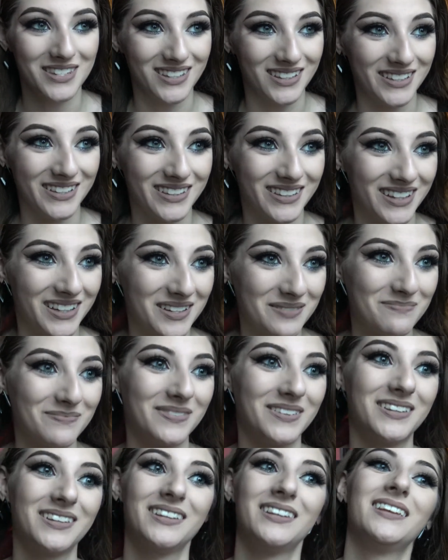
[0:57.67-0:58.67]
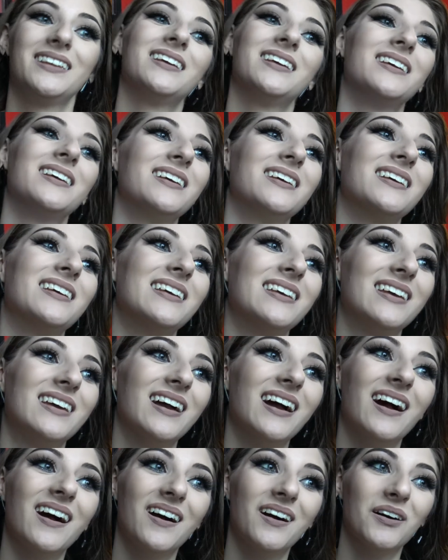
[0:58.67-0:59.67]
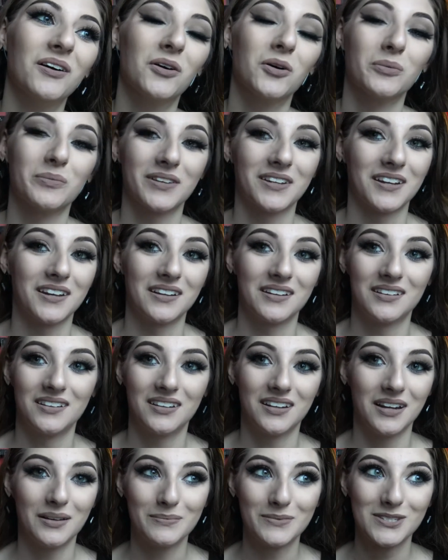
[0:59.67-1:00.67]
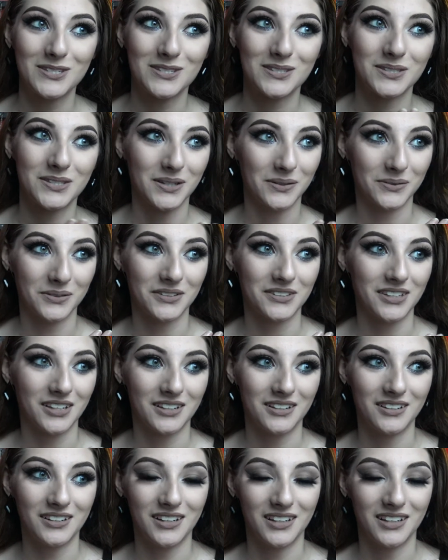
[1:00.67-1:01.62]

seeing them. Oh my god, I'm so excited.